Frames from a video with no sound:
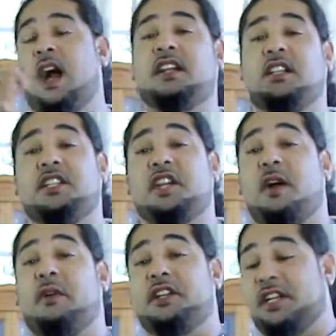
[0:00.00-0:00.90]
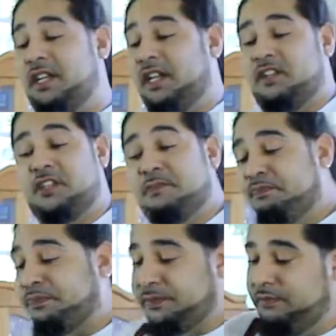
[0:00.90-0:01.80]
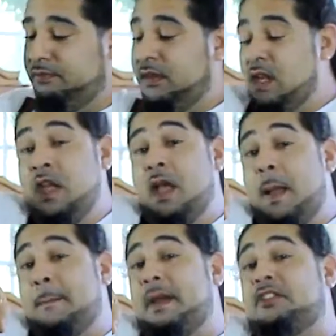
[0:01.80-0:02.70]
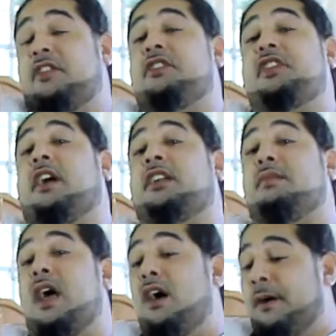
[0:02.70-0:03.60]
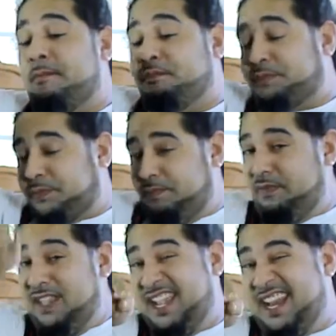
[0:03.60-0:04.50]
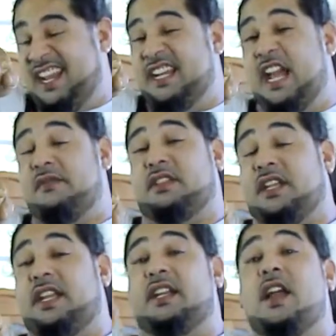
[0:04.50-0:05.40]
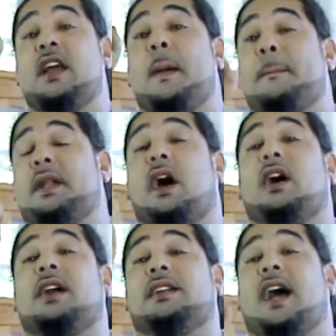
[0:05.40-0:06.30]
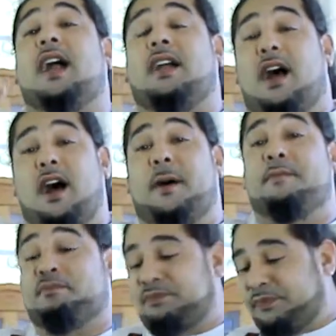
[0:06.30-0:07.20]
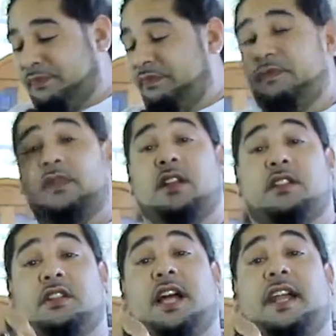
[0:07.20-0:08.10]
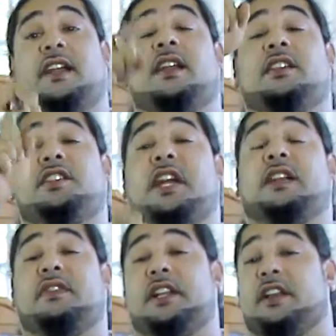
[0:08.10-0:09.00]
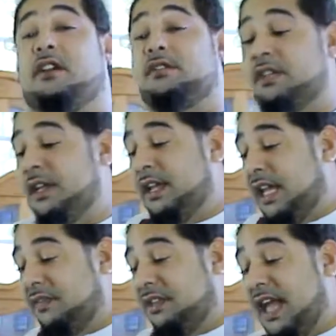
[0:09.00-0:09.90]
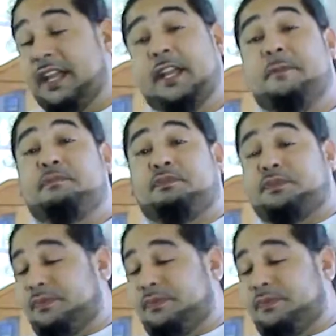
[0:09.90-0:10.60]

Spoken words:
Another job well done in the kitchen. Make sure you check out the blog. Any and everything blog.com. Like, share the videos. If you like it,